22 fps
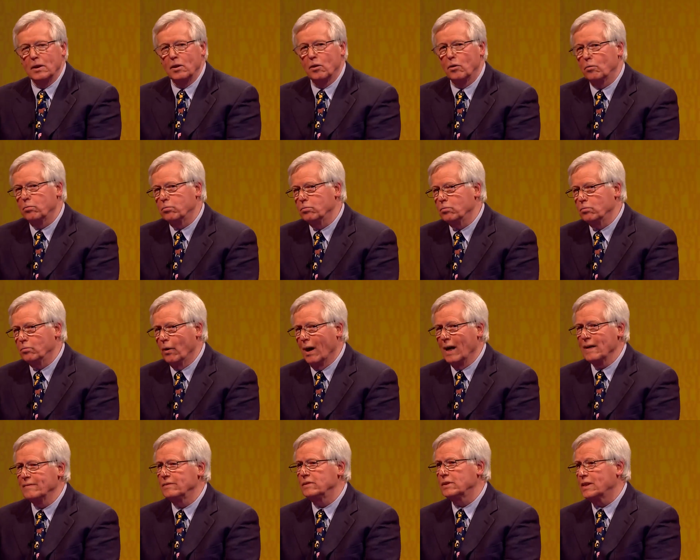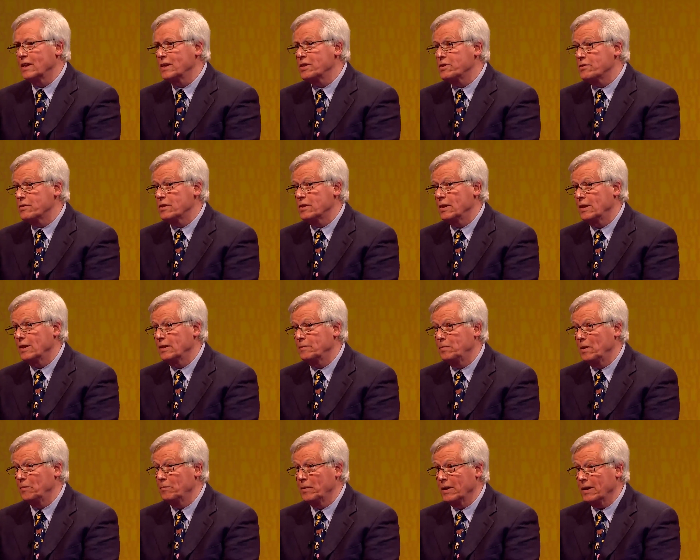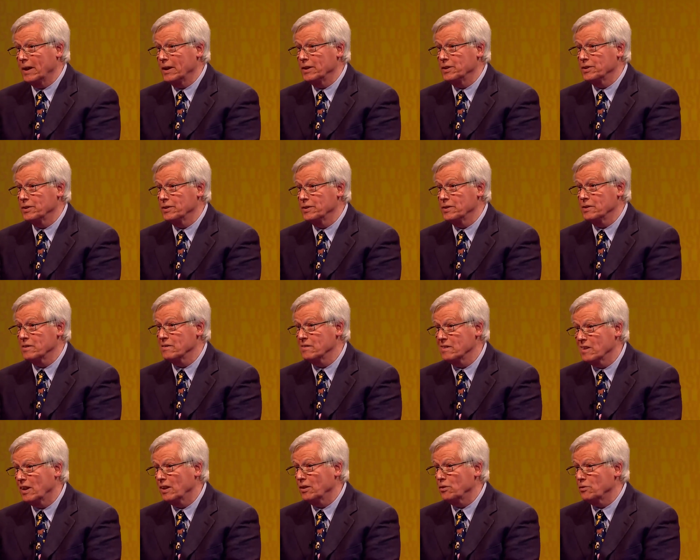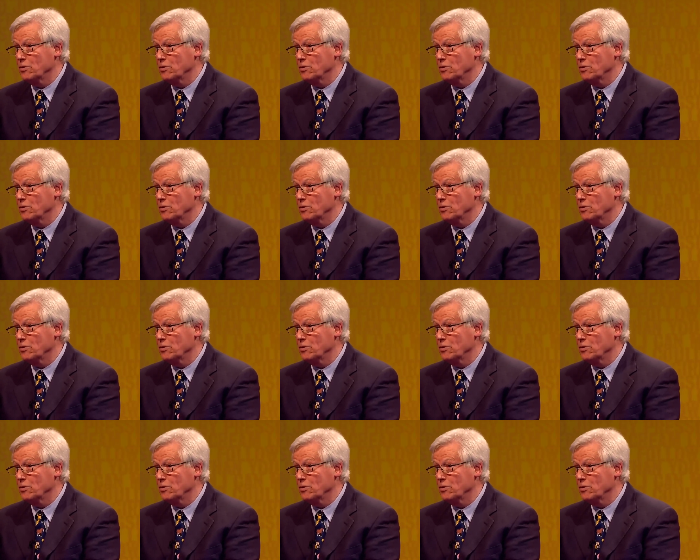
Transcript: Or Rival Countryside Publications and things.